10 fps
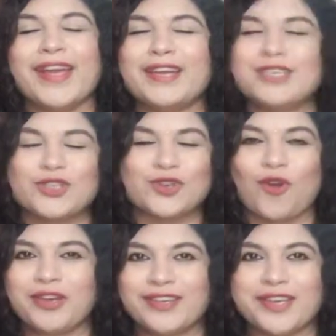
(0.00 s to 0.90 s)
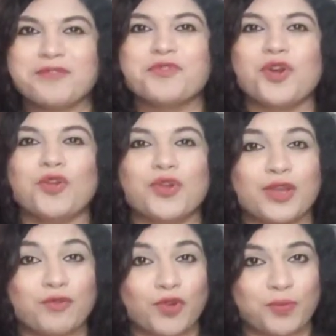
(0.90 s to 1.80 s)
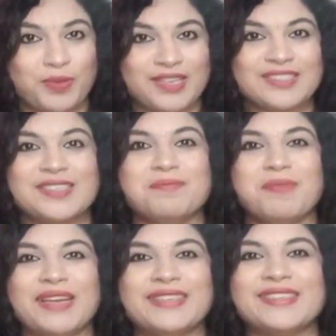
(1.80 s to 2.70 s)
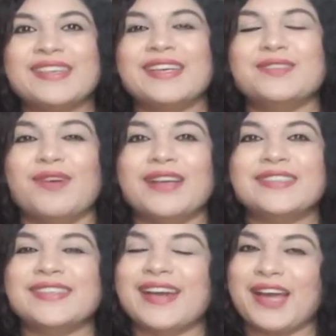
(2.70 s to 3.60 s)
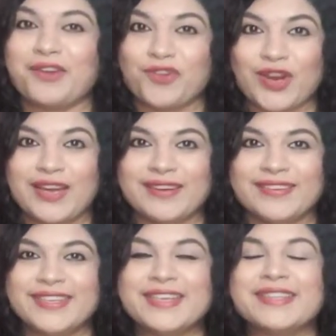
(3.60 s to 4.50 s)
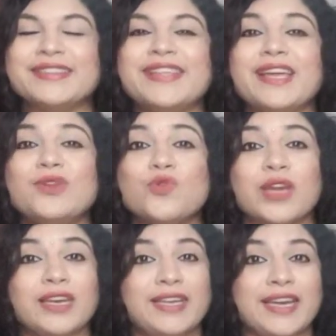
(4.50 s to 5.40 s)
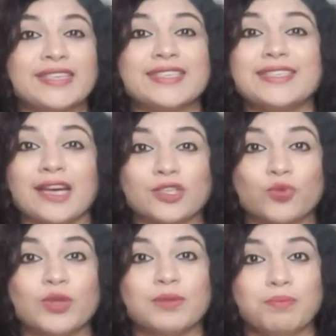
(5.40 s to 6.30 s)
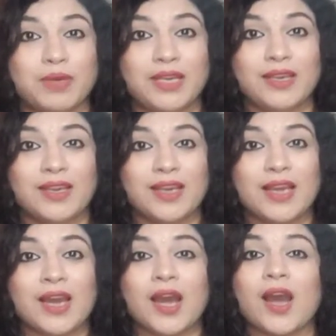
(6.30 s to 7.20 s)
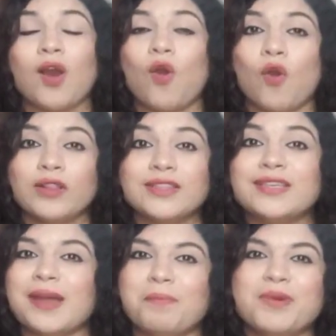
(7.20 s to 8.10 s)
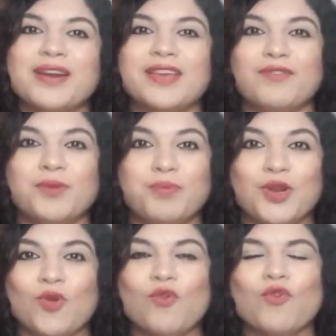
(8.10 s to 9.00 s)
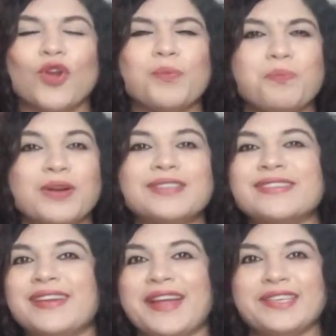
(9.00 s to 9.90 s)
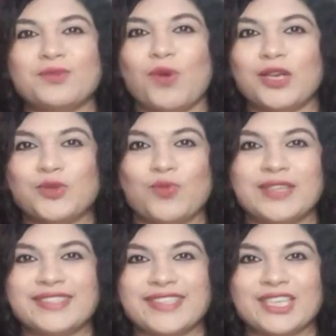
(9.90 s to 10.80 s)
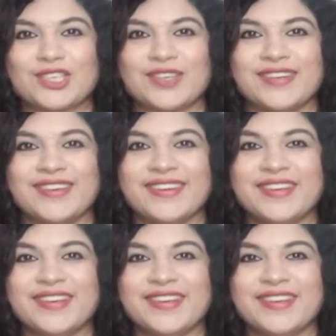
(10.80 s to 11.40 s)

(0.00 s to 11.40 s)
In short, if you are looking for a PhD mentor, advisor and trainer, then you can get in touch with me on the number given below for a personalized one-to-one session.